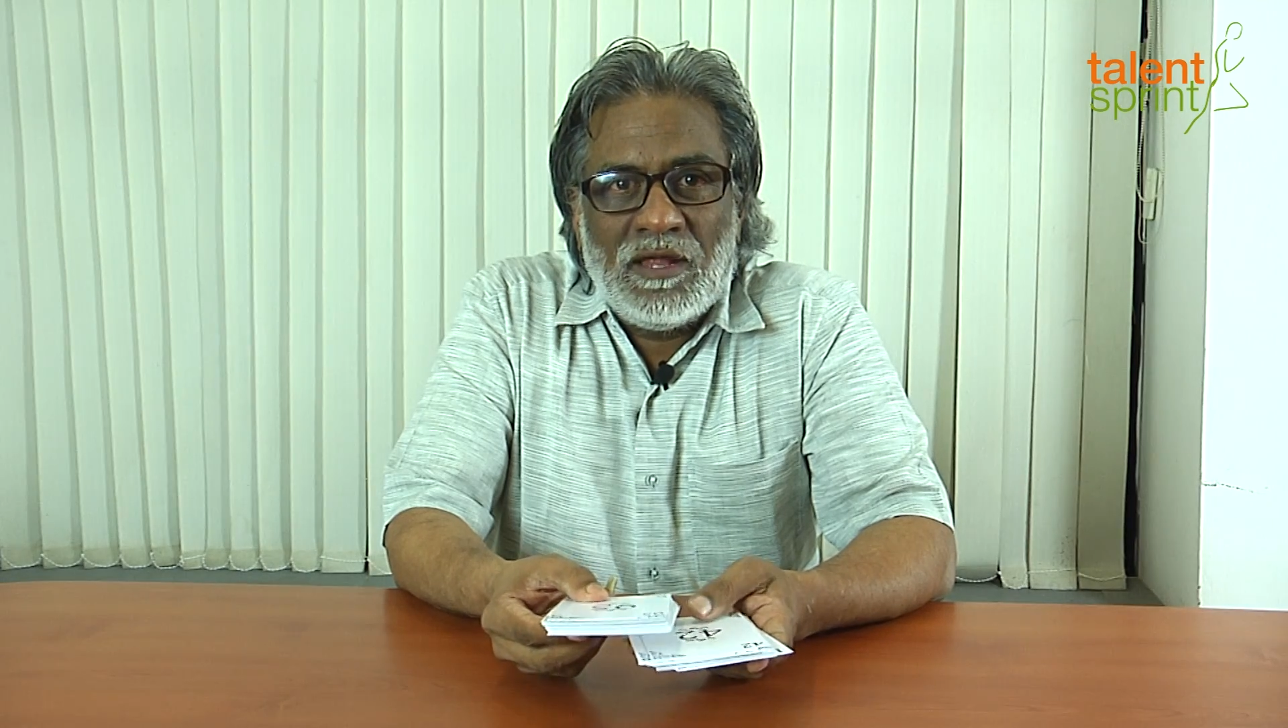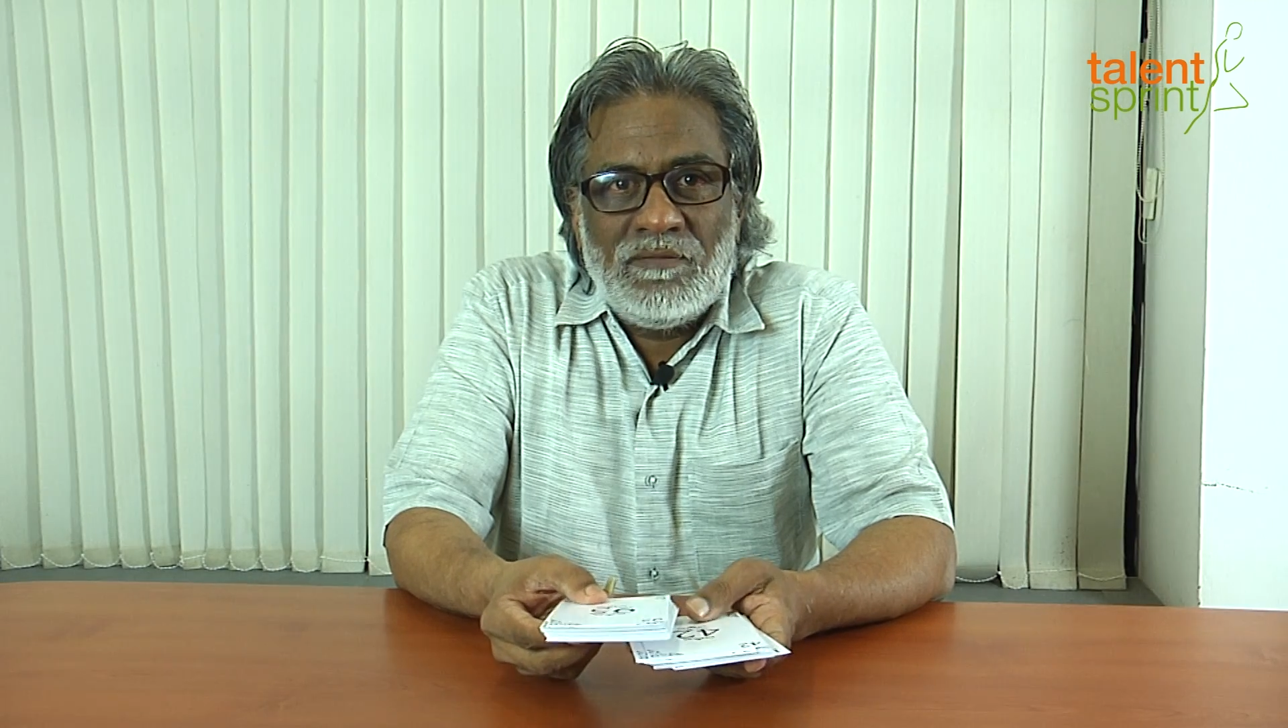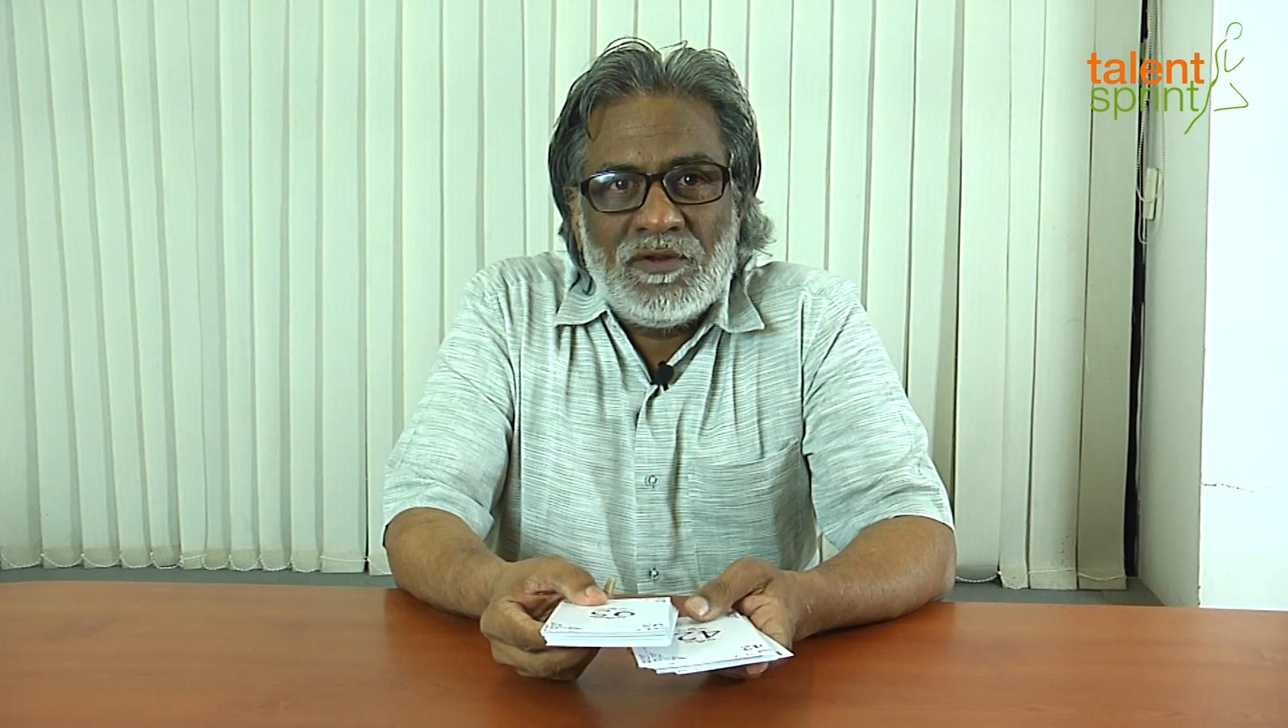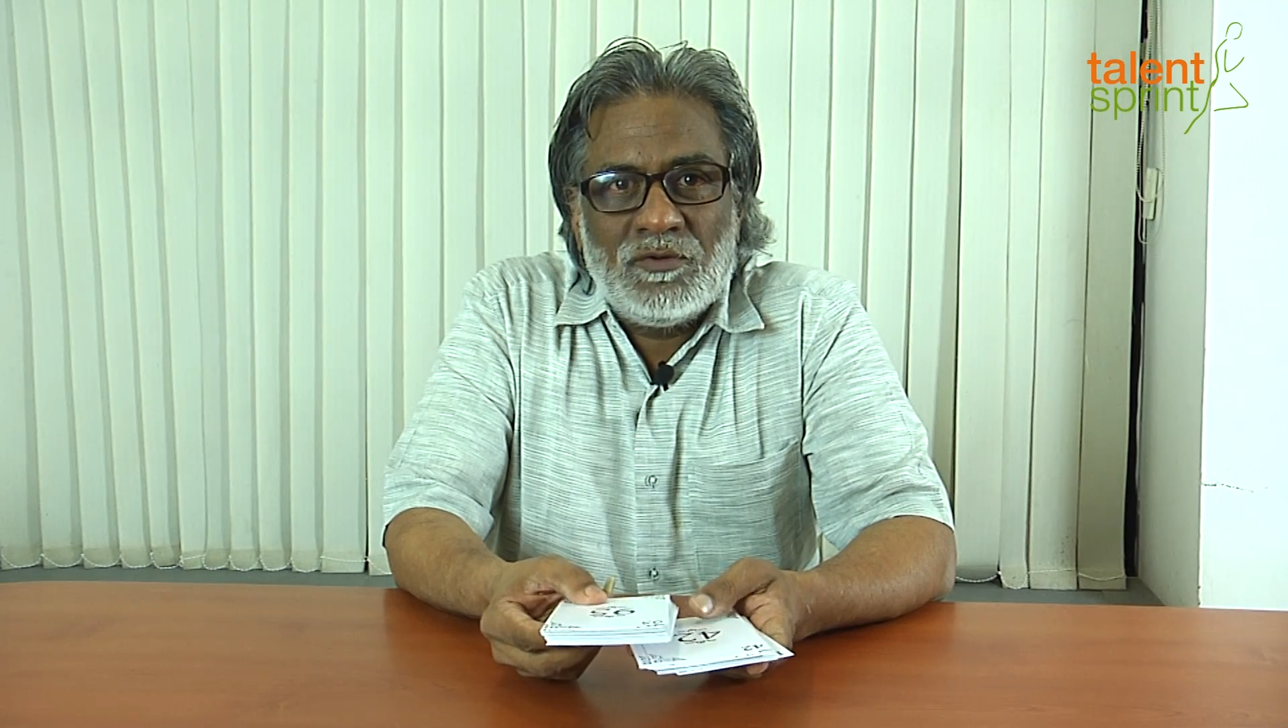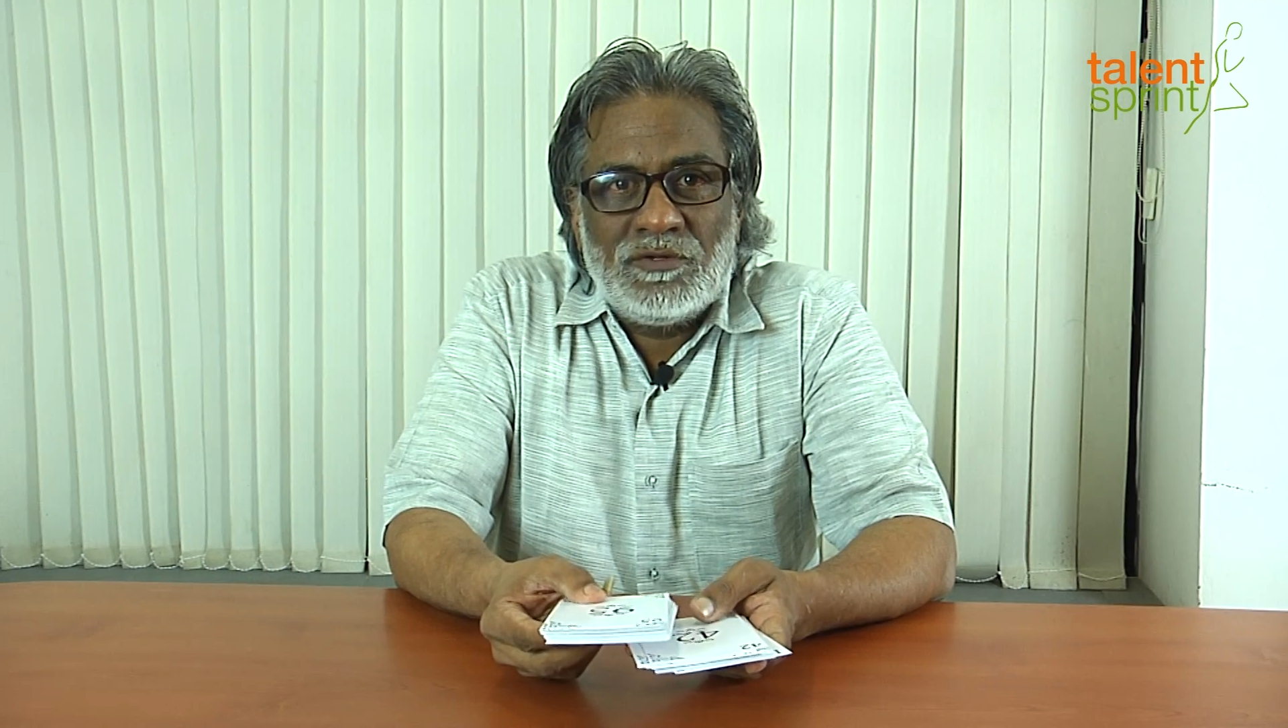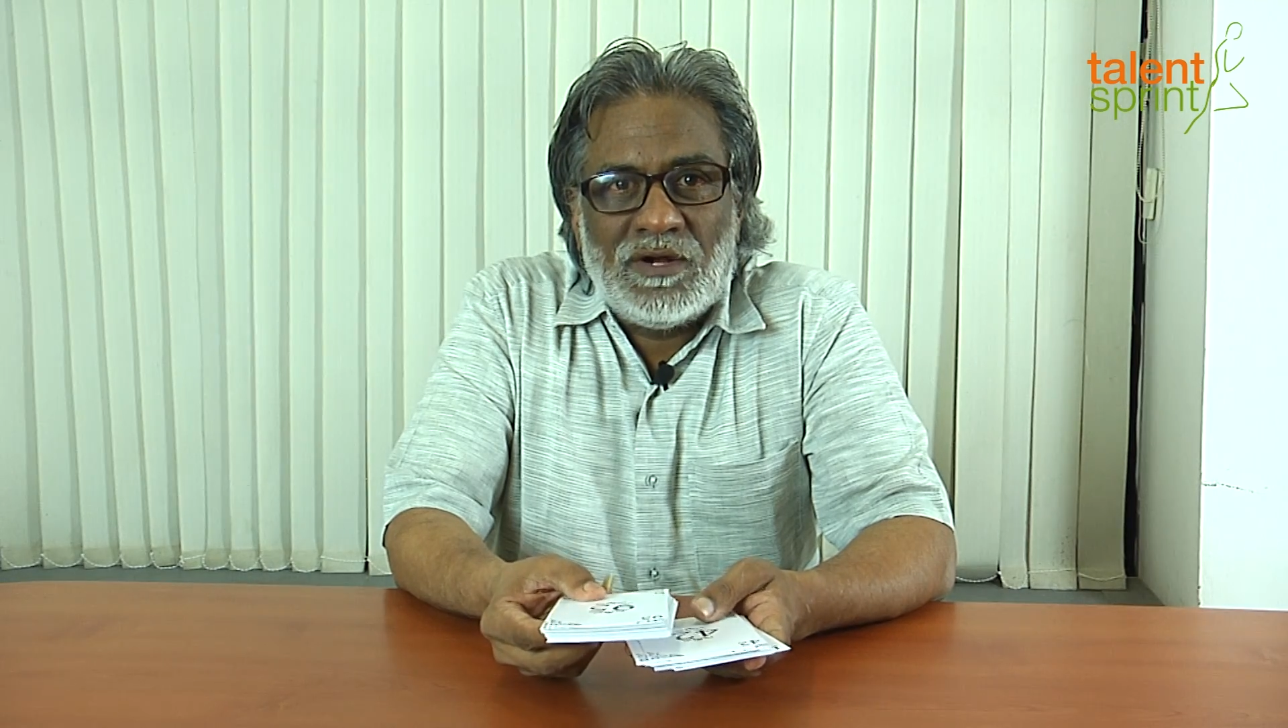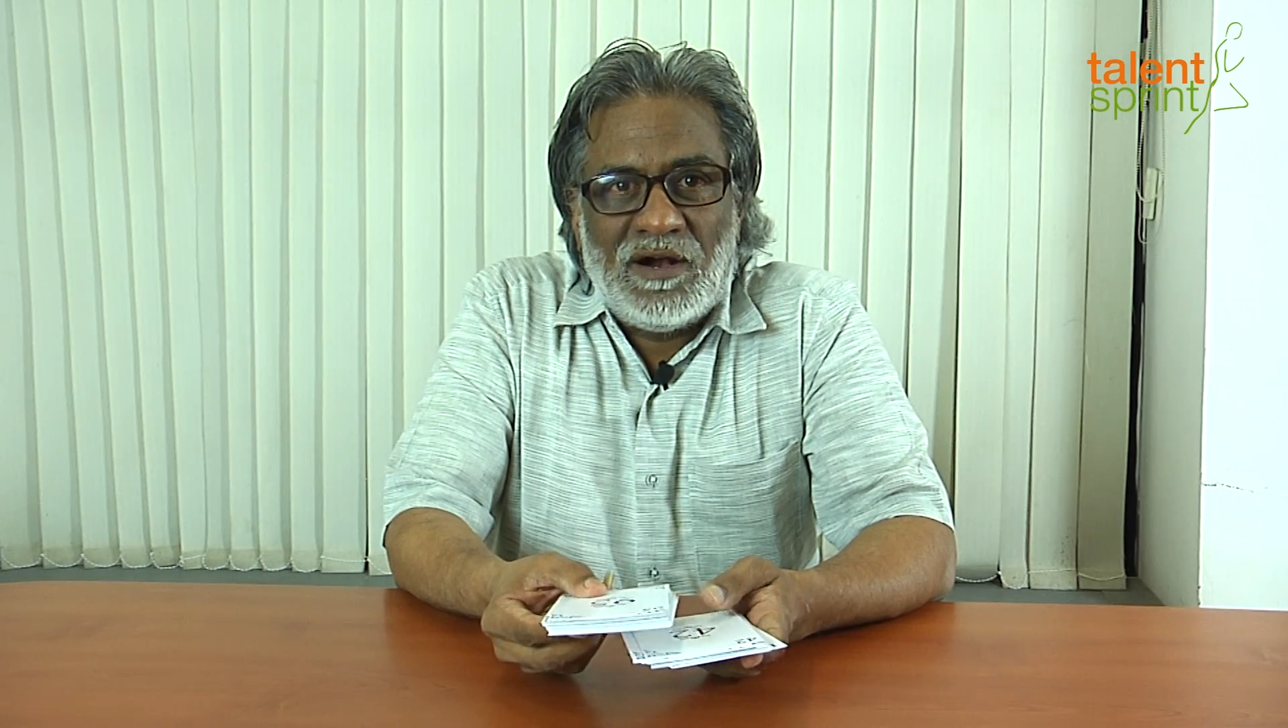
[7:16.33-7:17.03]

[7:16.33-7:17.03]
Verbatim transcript: helped you to